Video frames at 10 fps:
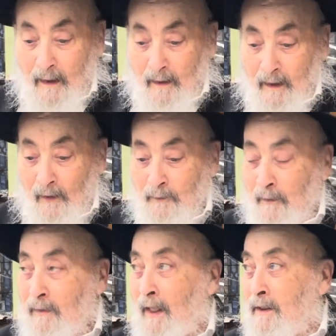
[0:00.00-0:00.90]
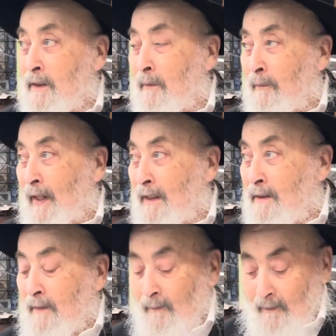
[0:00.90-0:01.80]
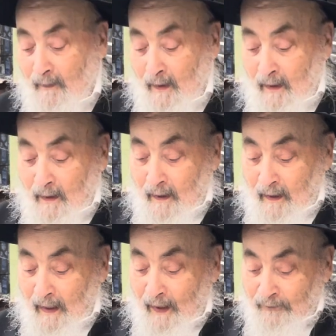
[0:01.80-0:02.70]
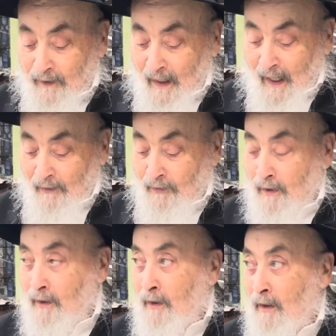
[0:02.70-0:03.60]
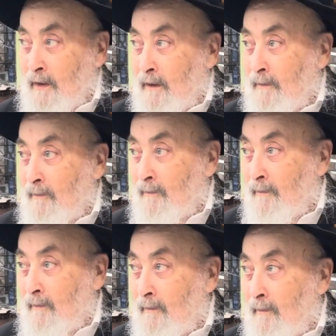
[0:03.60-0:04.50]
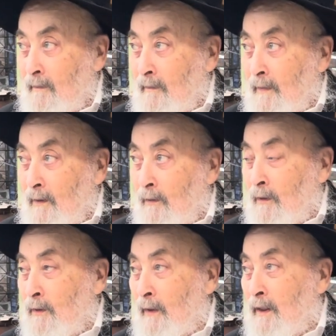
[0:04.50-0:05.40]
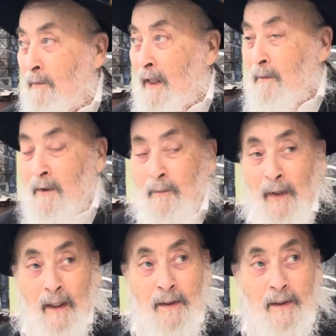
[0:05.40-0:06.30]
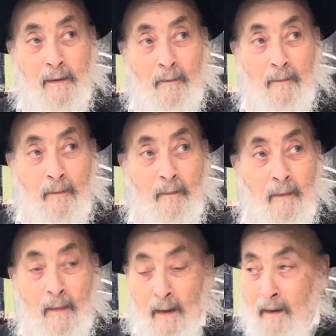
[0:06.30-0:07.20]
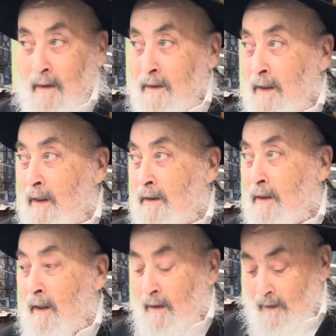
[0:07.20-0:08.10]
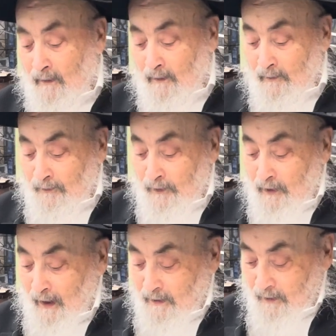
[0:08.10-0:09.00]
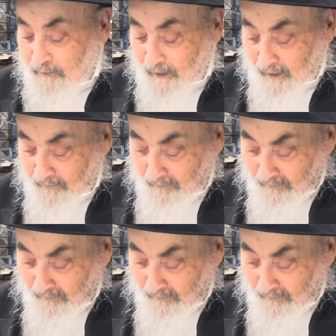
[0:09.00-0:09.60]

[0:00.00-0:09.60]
Daf Mem Tesla base after Hadron Aloch, all the way on the bottom of the page, you'll see there's another few lines over there.